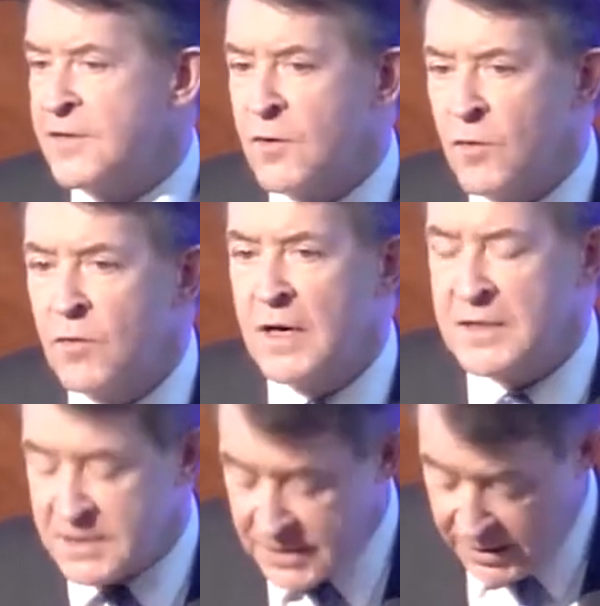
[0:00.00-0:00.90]
to all our
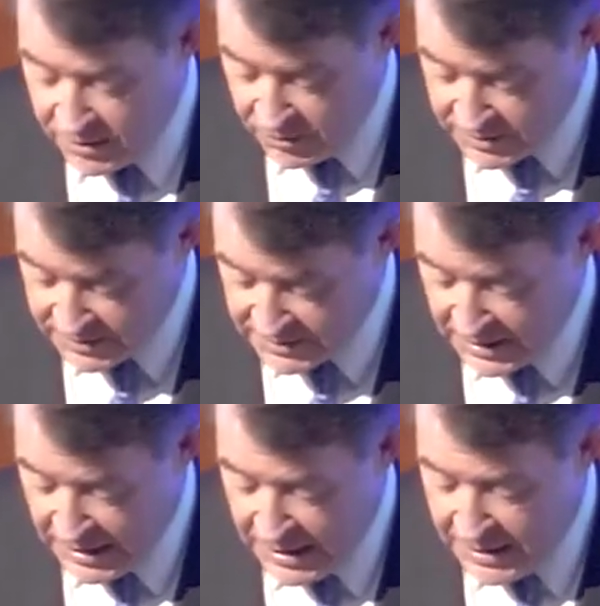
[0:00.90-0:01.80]
stakeholders
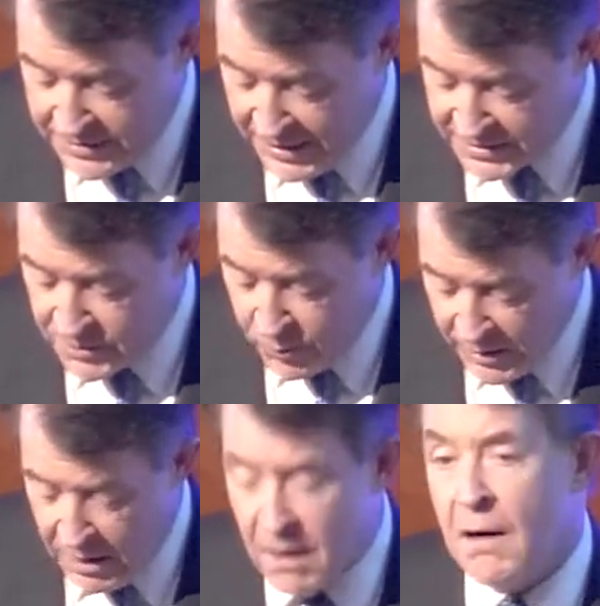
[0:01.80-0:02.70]
that
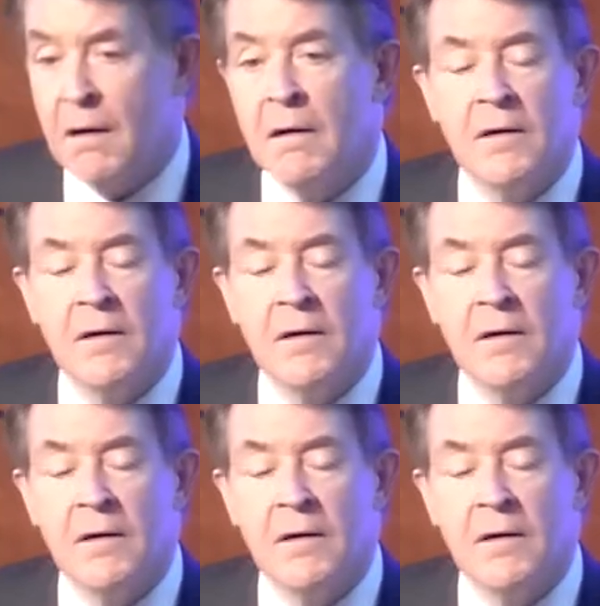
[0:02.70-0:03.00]
we are